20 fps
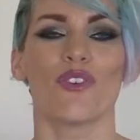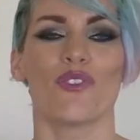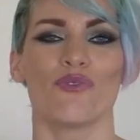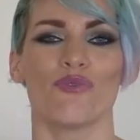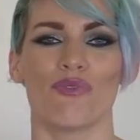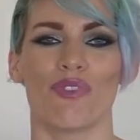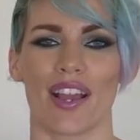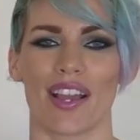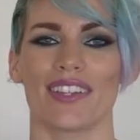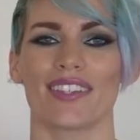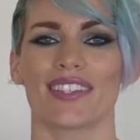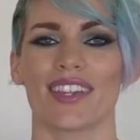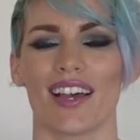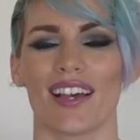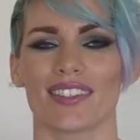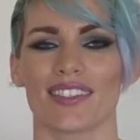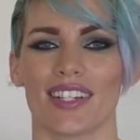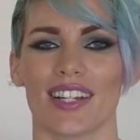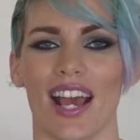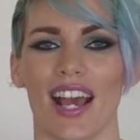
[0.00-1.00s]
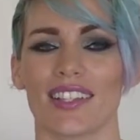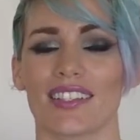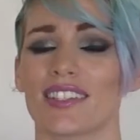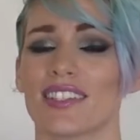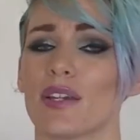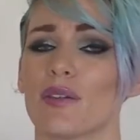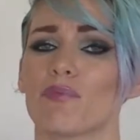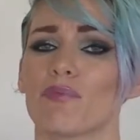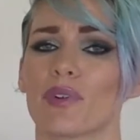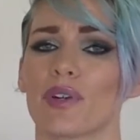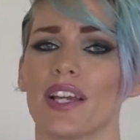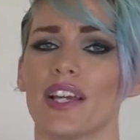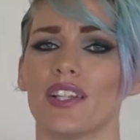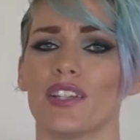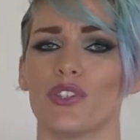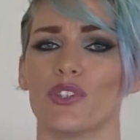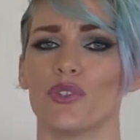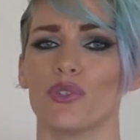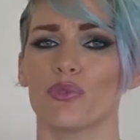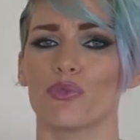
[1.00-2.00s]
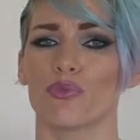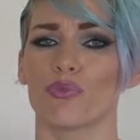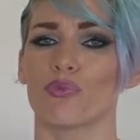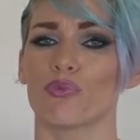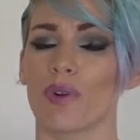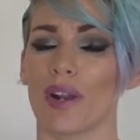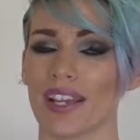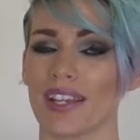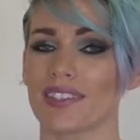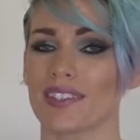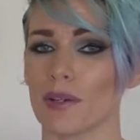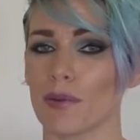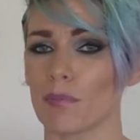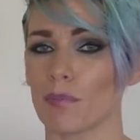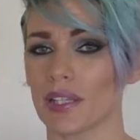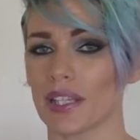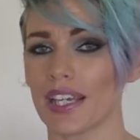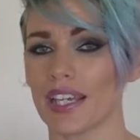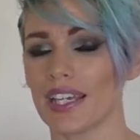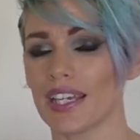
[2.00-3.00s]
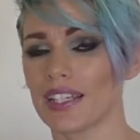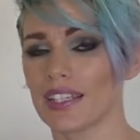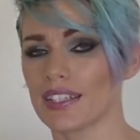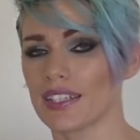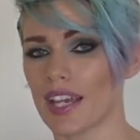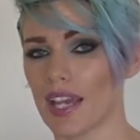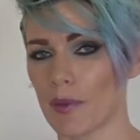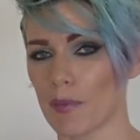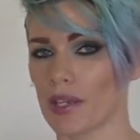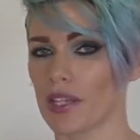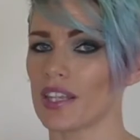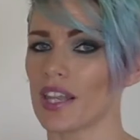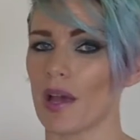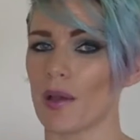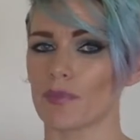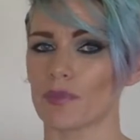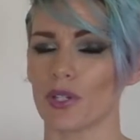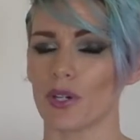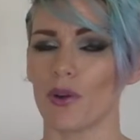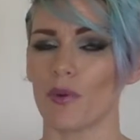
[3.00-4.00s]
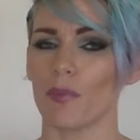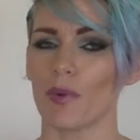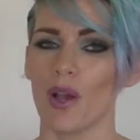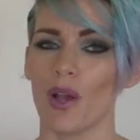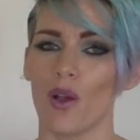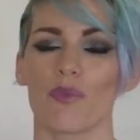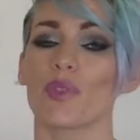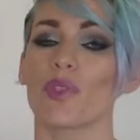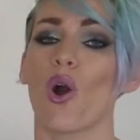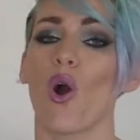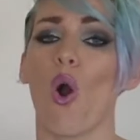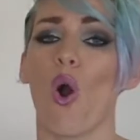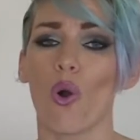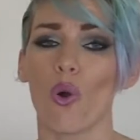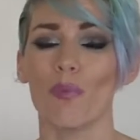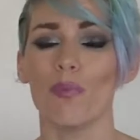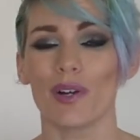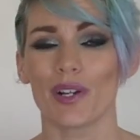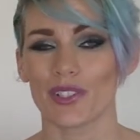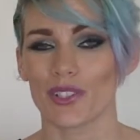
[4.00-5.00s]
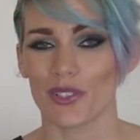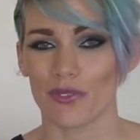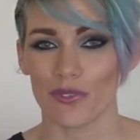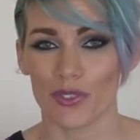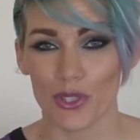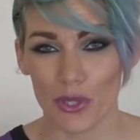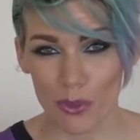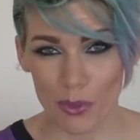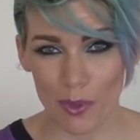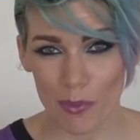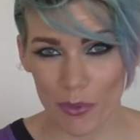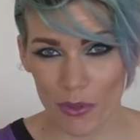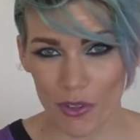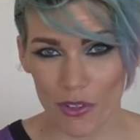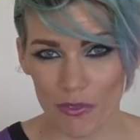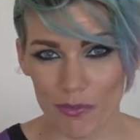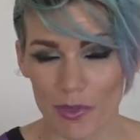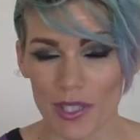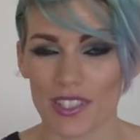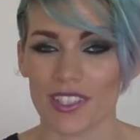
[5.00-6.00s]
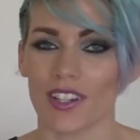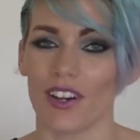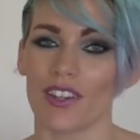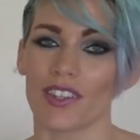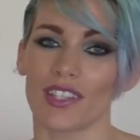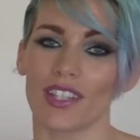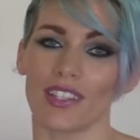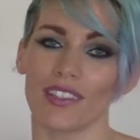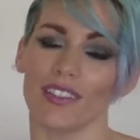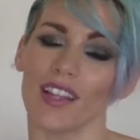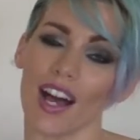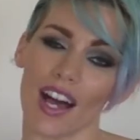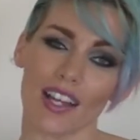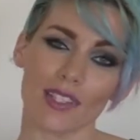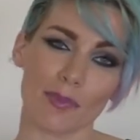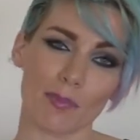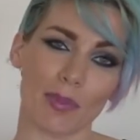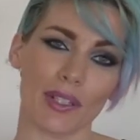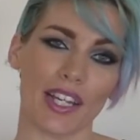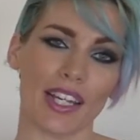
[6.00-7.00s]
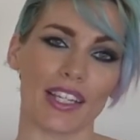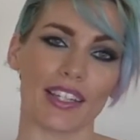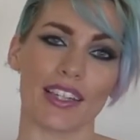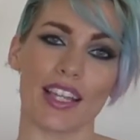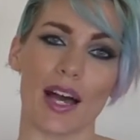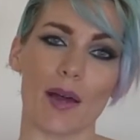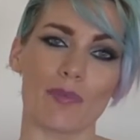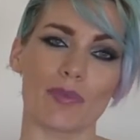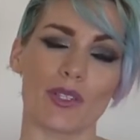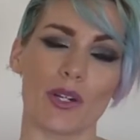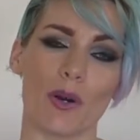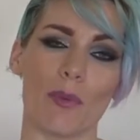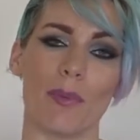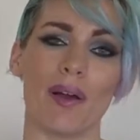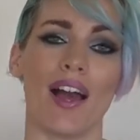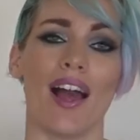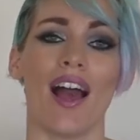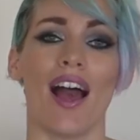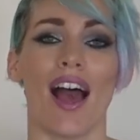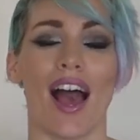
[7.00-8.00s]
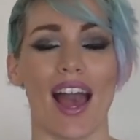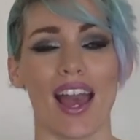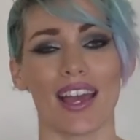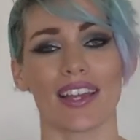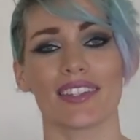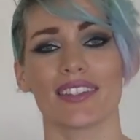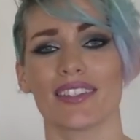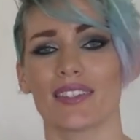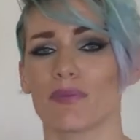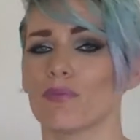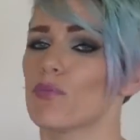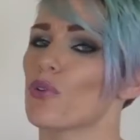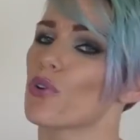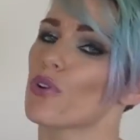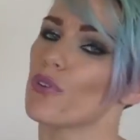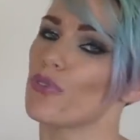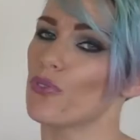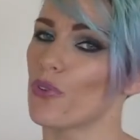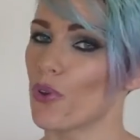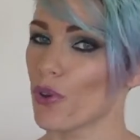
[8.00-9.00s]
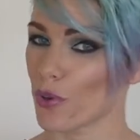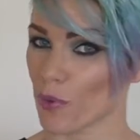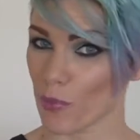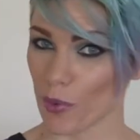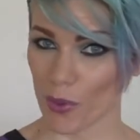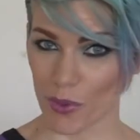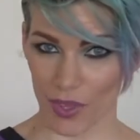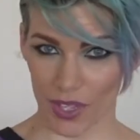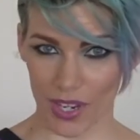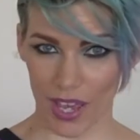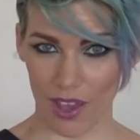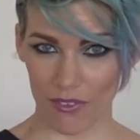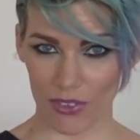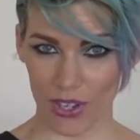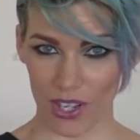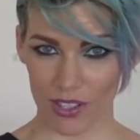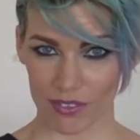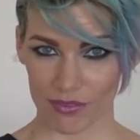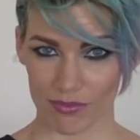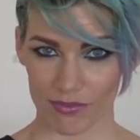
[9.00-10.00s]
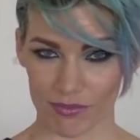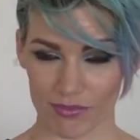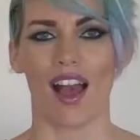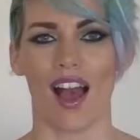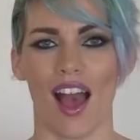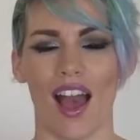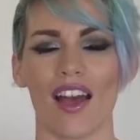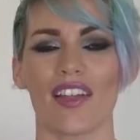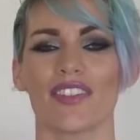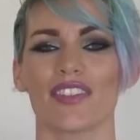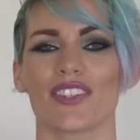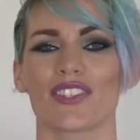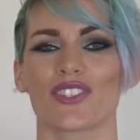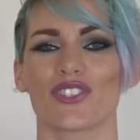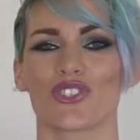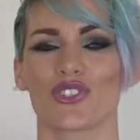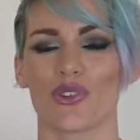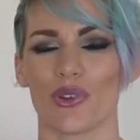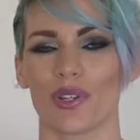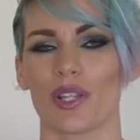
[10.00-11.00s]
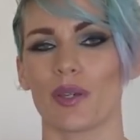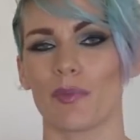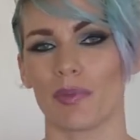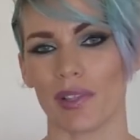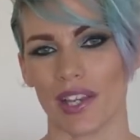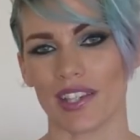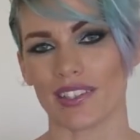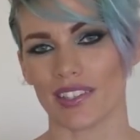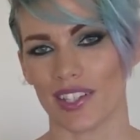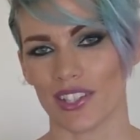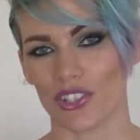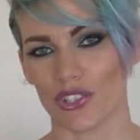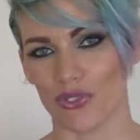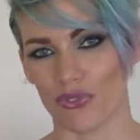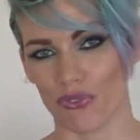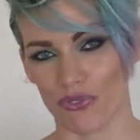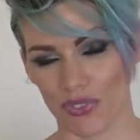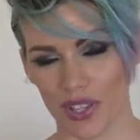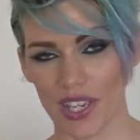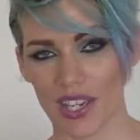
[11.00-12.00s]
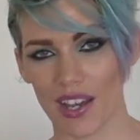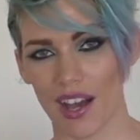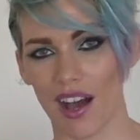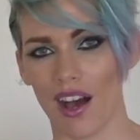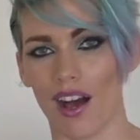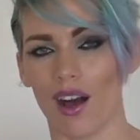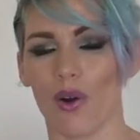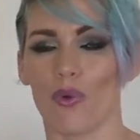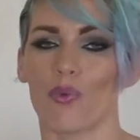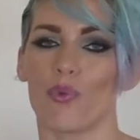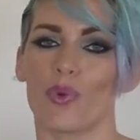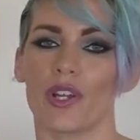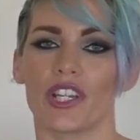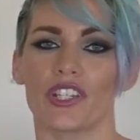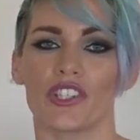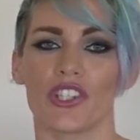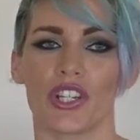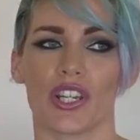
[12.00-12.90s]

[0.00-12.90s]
Razer has announced their brand new Razer Blade gaming laptop with a whole bunch of new improvements on the last Blade laptop and more affordable than ever. And the Sony PlayStation VR, which